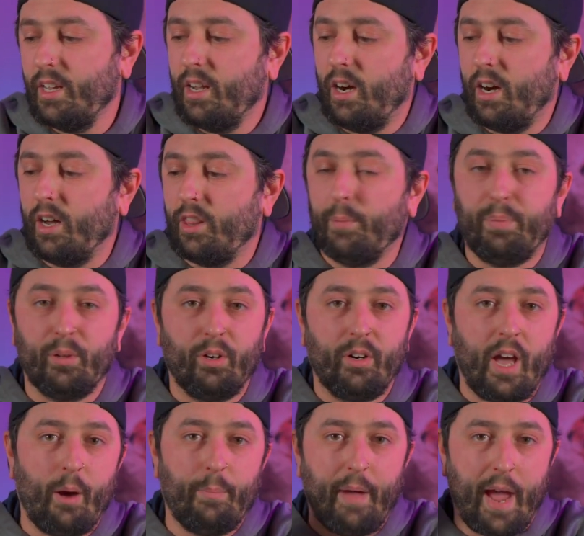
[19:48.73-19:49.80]
the blurred
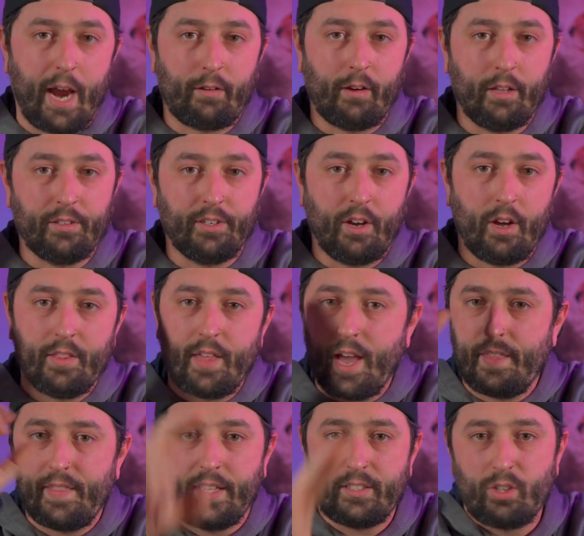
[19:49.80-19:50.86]
out background and all
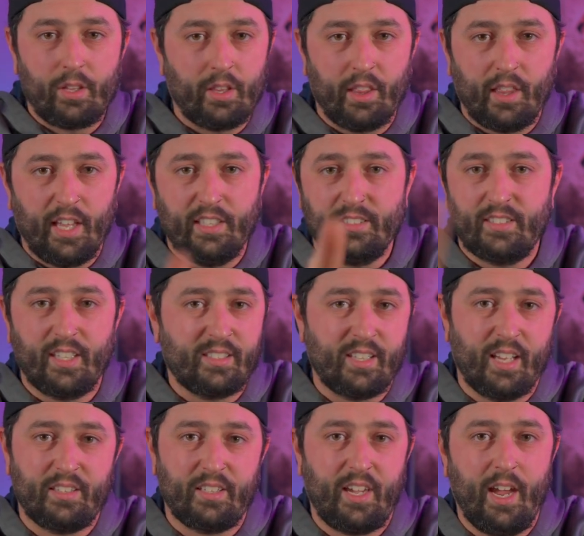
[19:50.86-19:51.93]
that, that's all the lens, that's
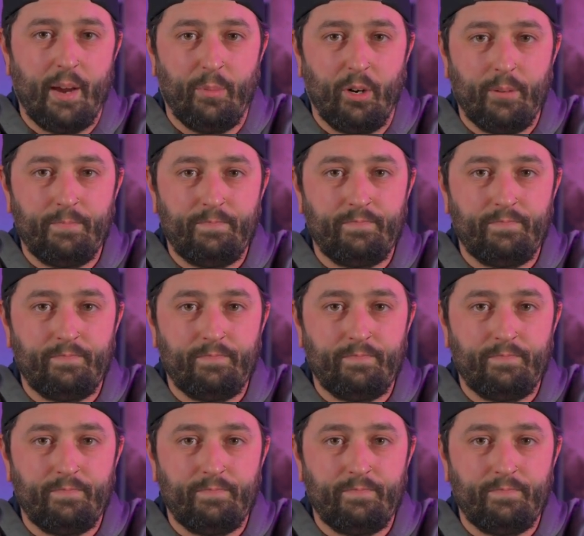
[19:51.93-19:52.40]
not the camera,